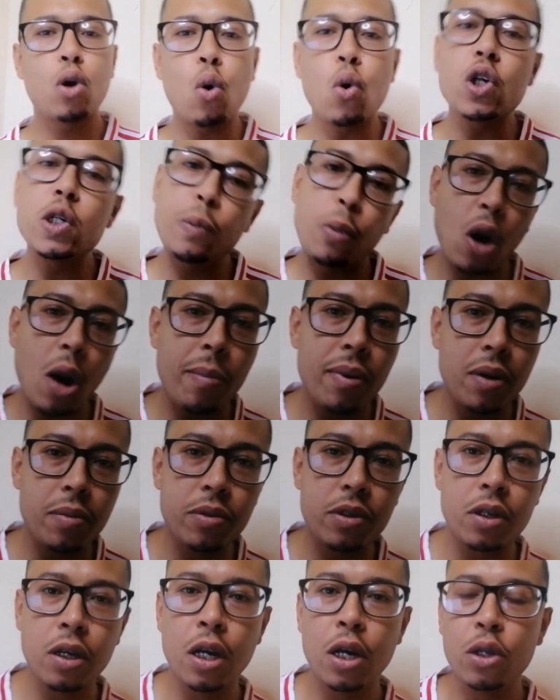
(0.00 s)
cause
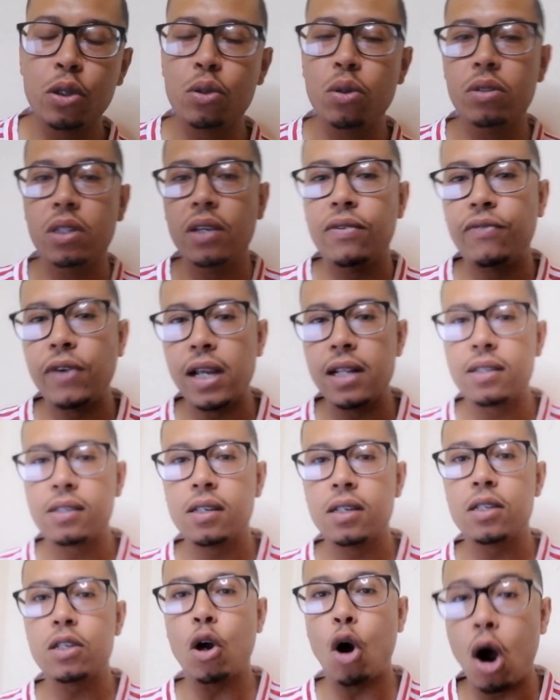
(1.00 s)
problems to
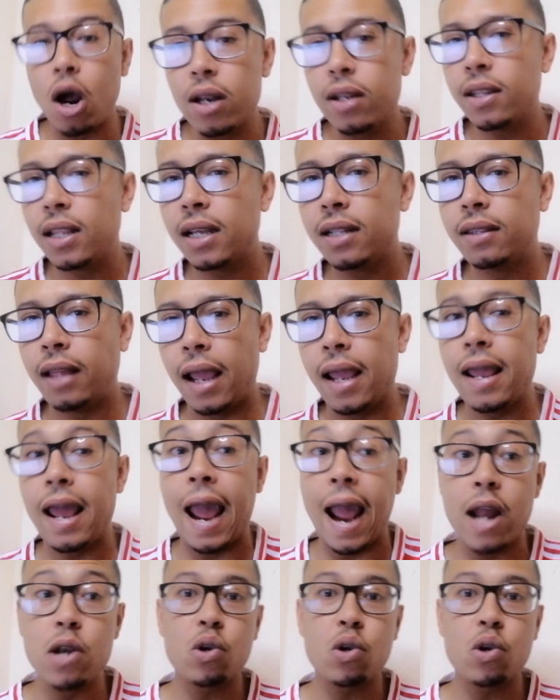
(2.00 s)
defenses on their day,